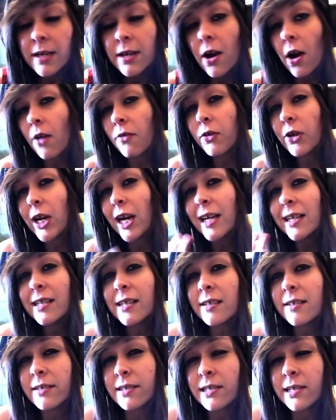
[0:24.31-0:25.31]
Now, I've
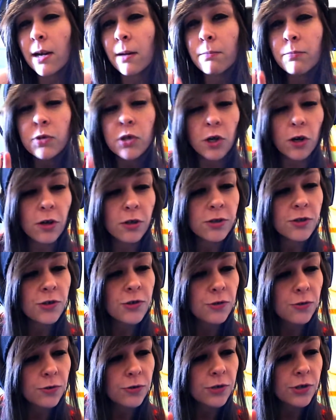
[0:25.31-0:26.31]
reacted to some Dark
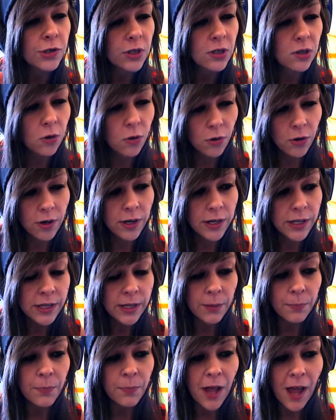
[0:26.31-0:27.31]
Souls lore in
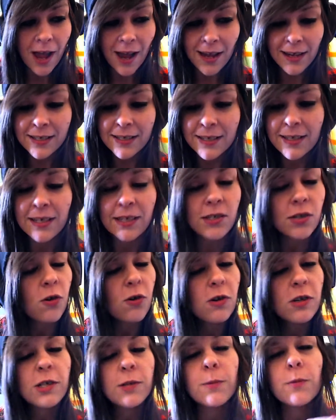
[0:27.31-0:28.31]
the past. It's
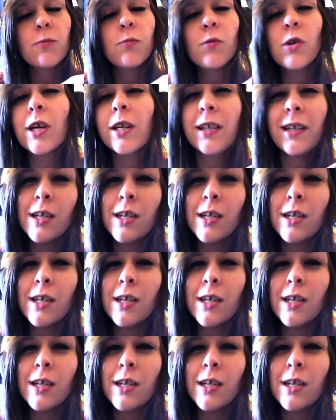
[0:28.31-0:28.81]
always been really